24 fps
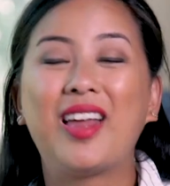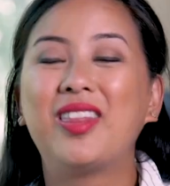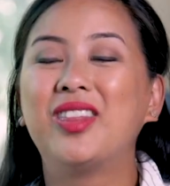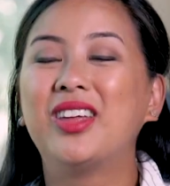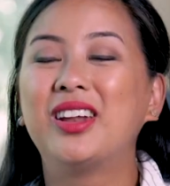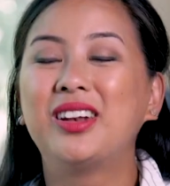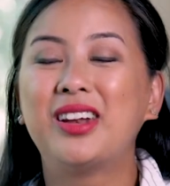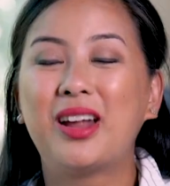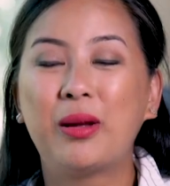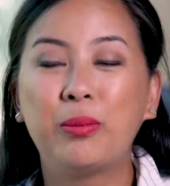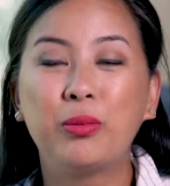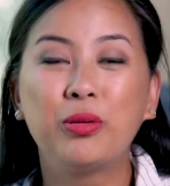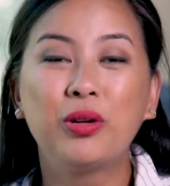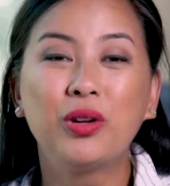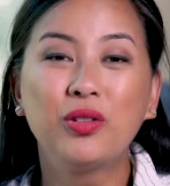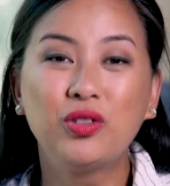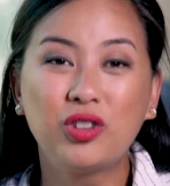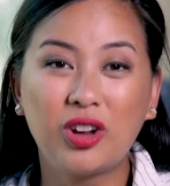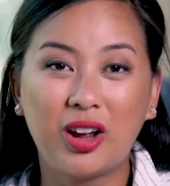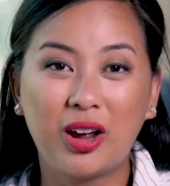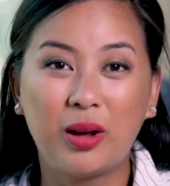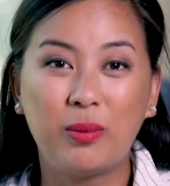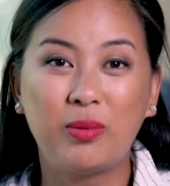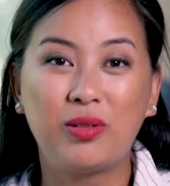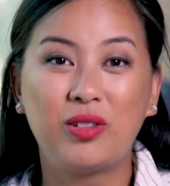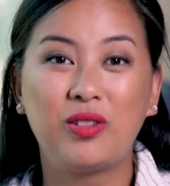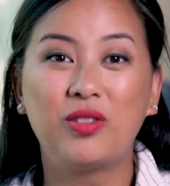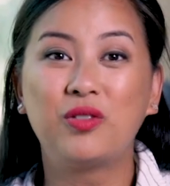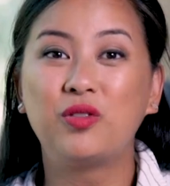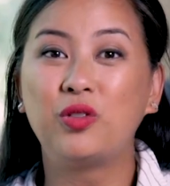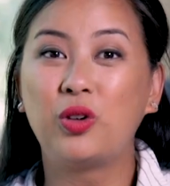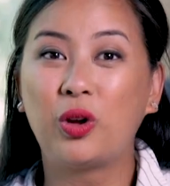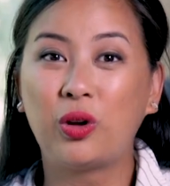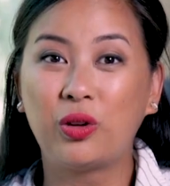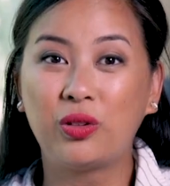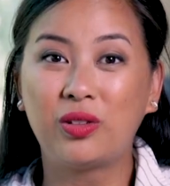and the number of times you've
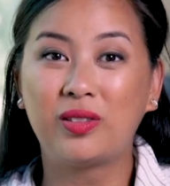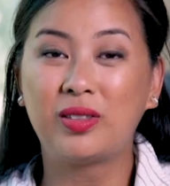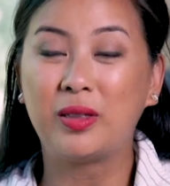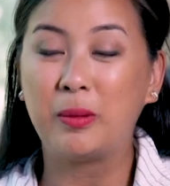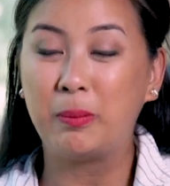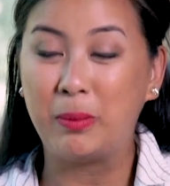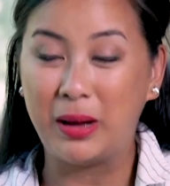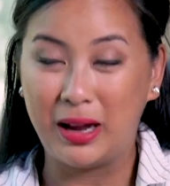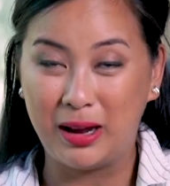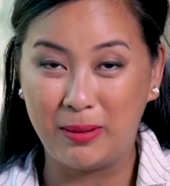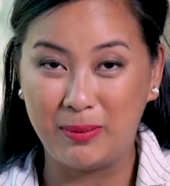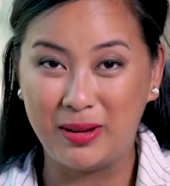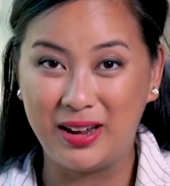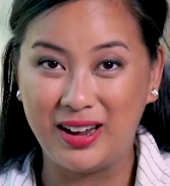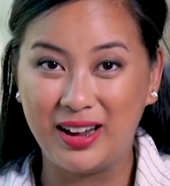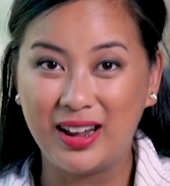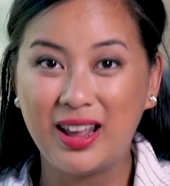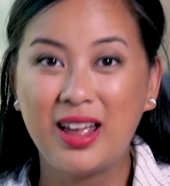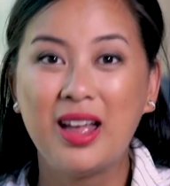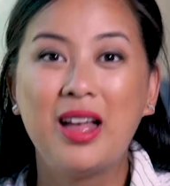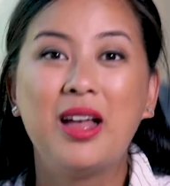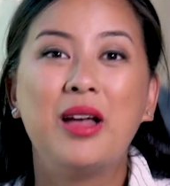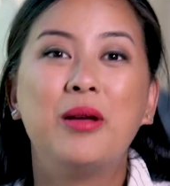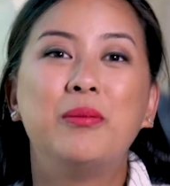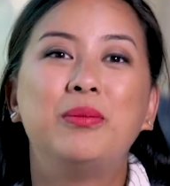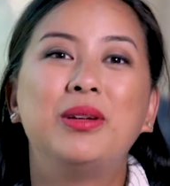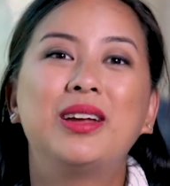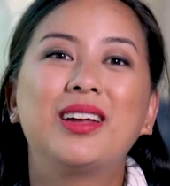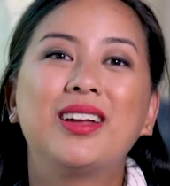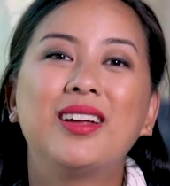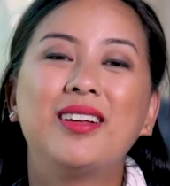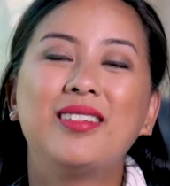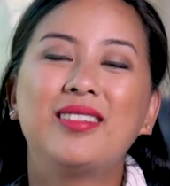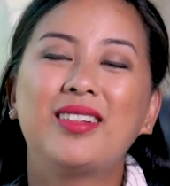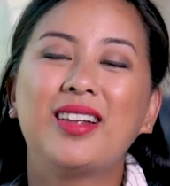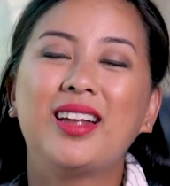nursed the baby,
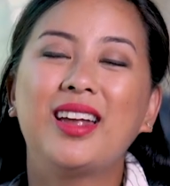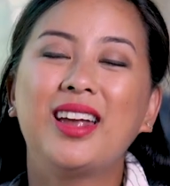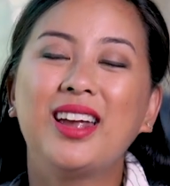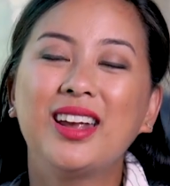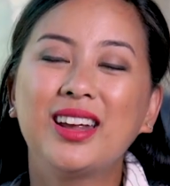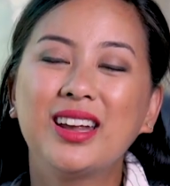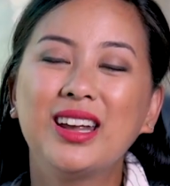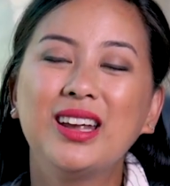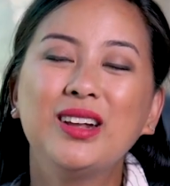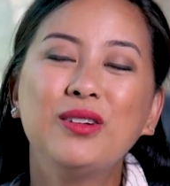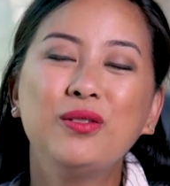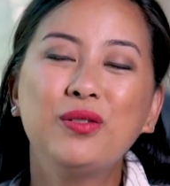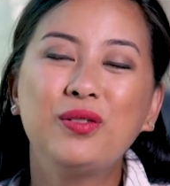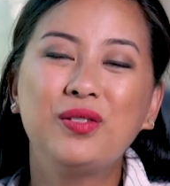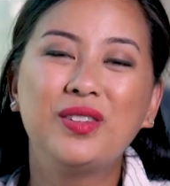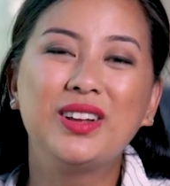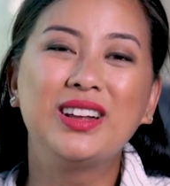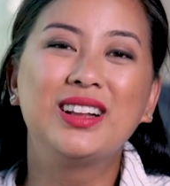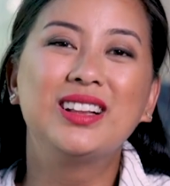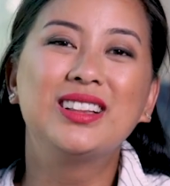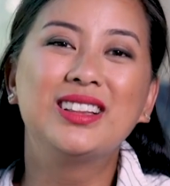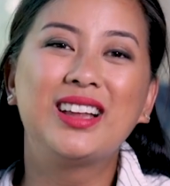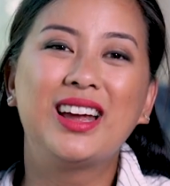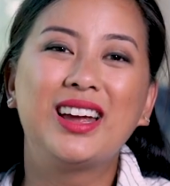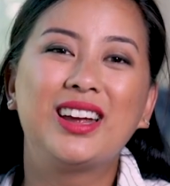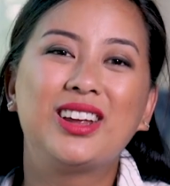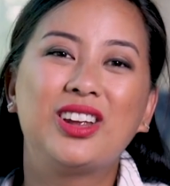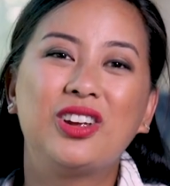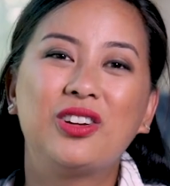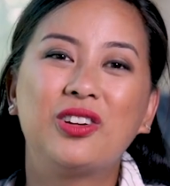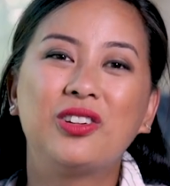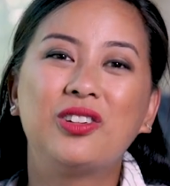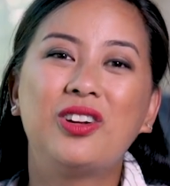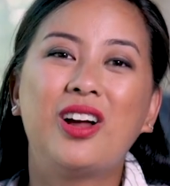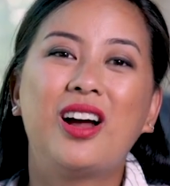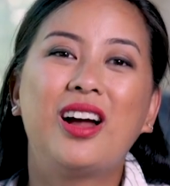because it can feel like
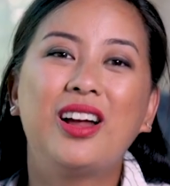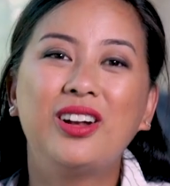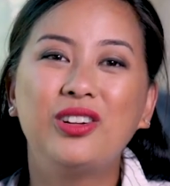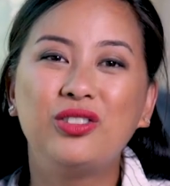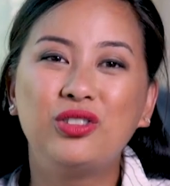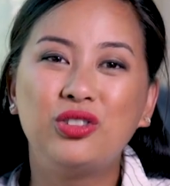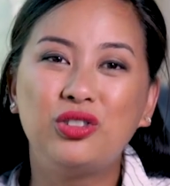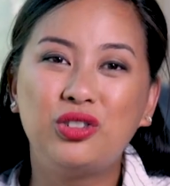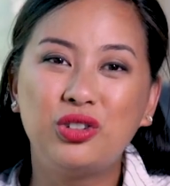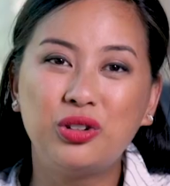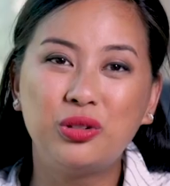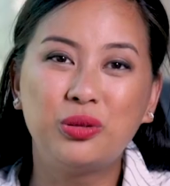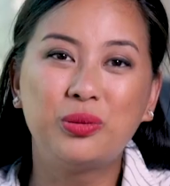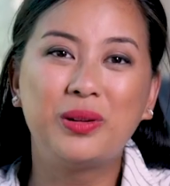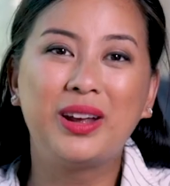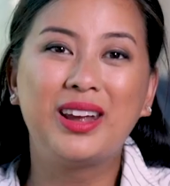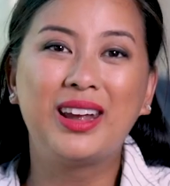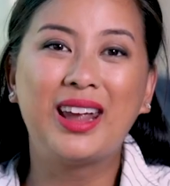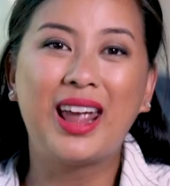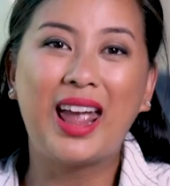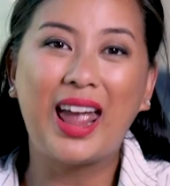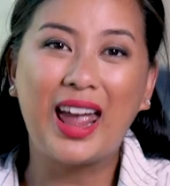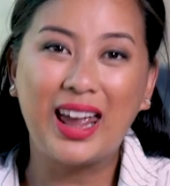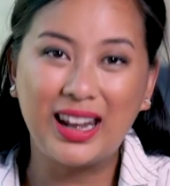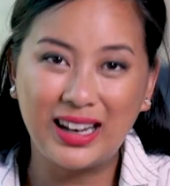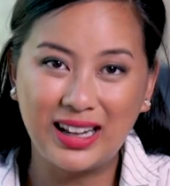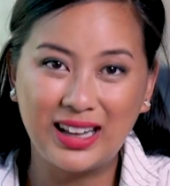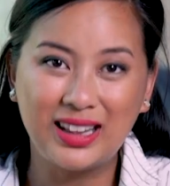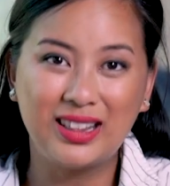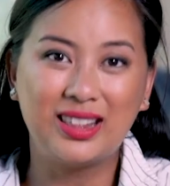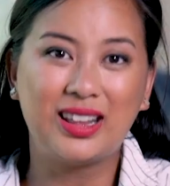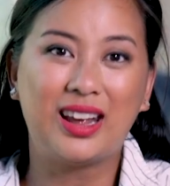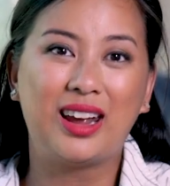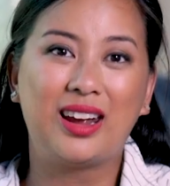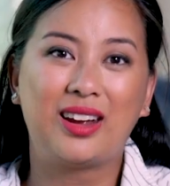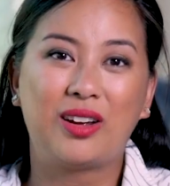you're not doing
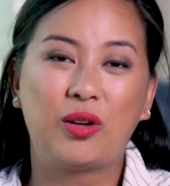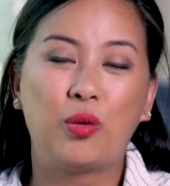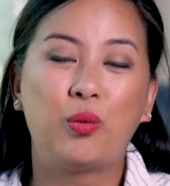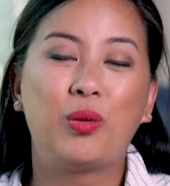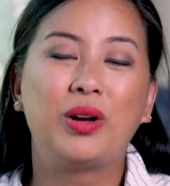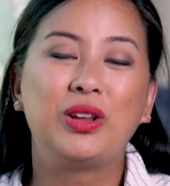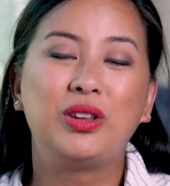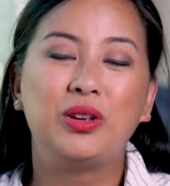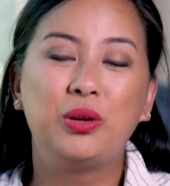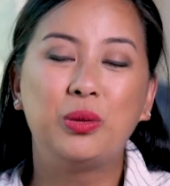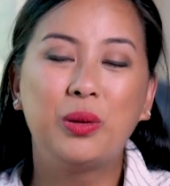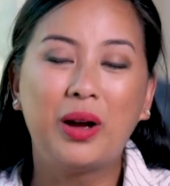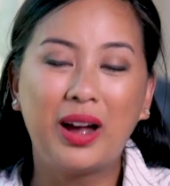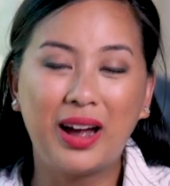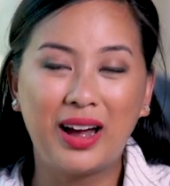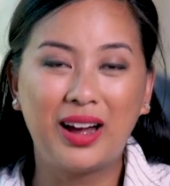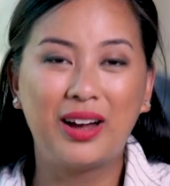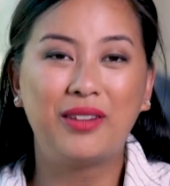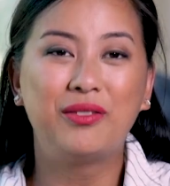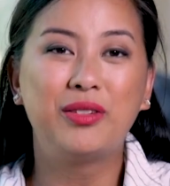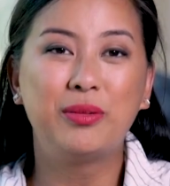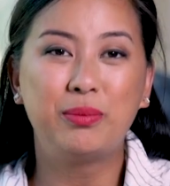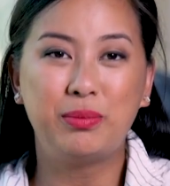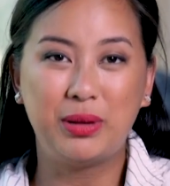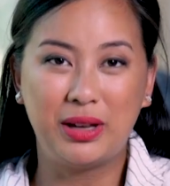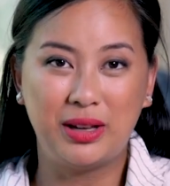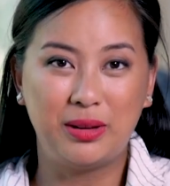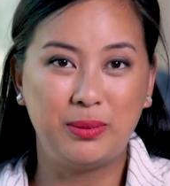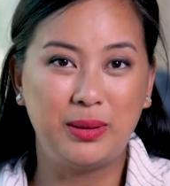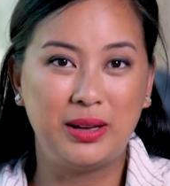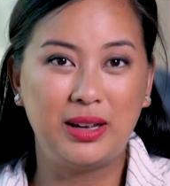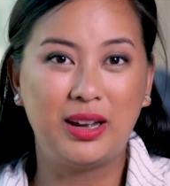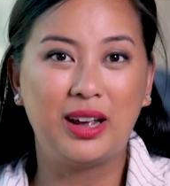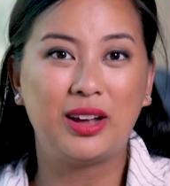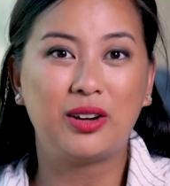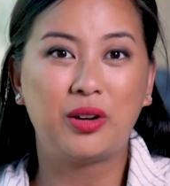anything when you have a
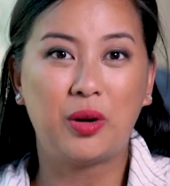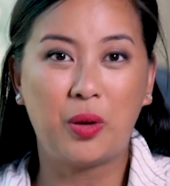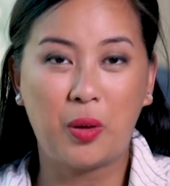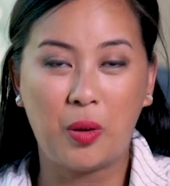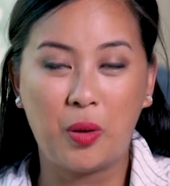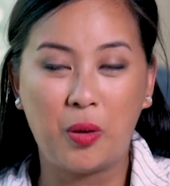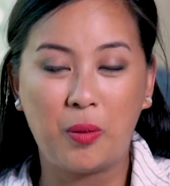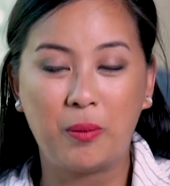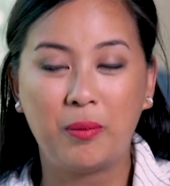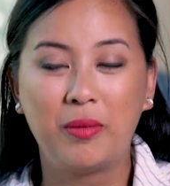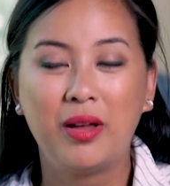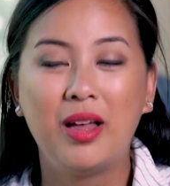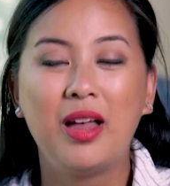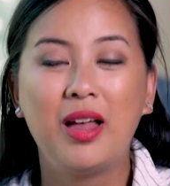baby at home.